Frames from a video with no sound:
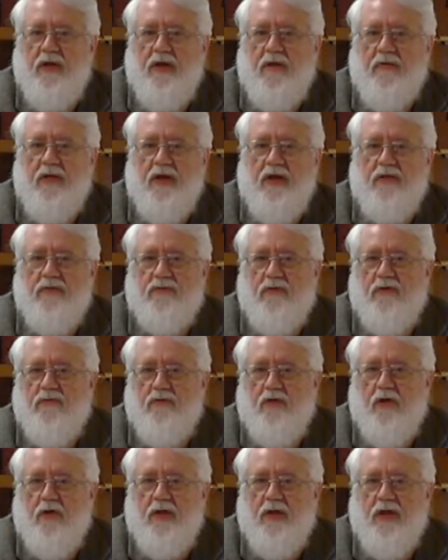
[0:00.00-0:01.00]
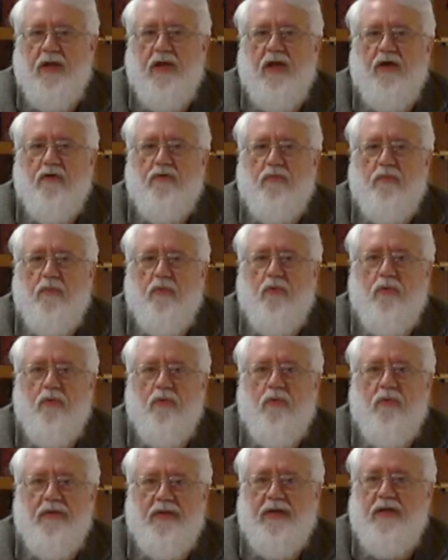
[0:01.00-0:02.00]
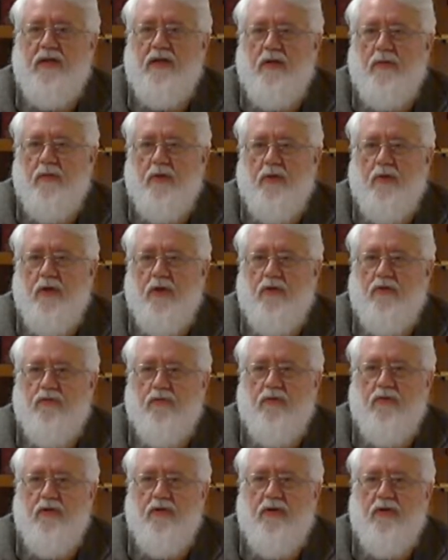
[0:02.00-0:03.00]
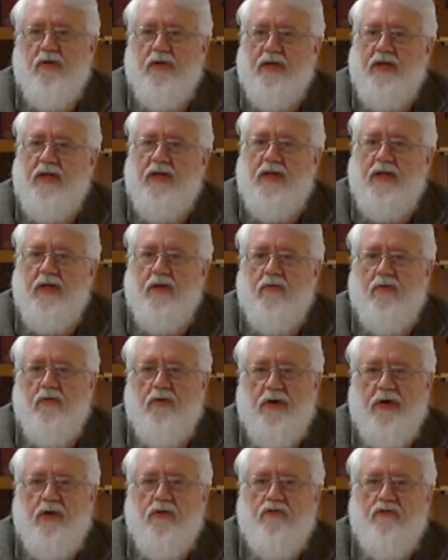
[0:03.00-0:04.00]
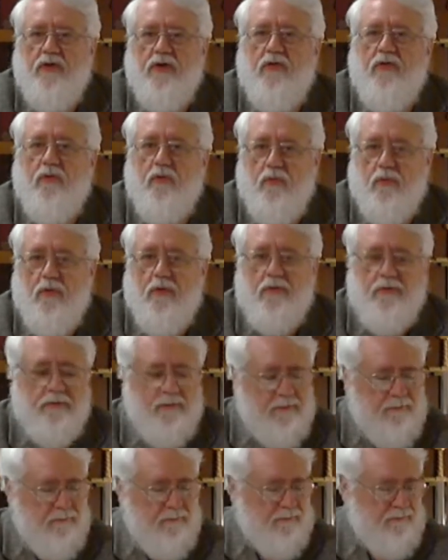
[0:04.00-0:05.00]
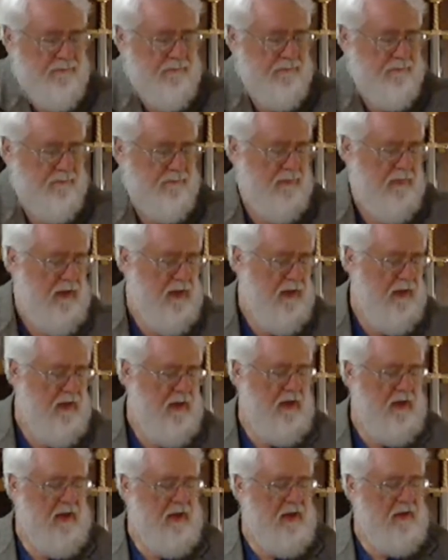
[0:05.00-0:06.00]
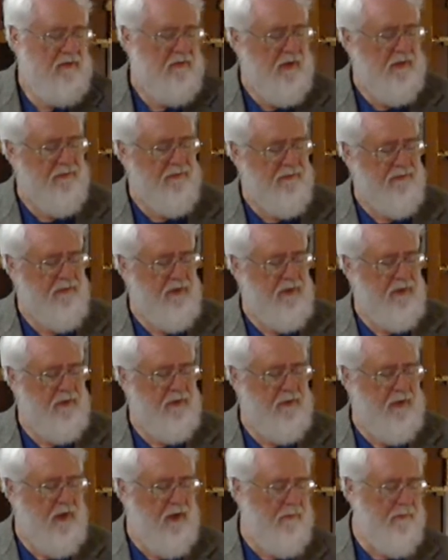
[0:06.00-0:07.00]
And the United States already allows more legal immigration than nearly any other nation in the world. So let's see.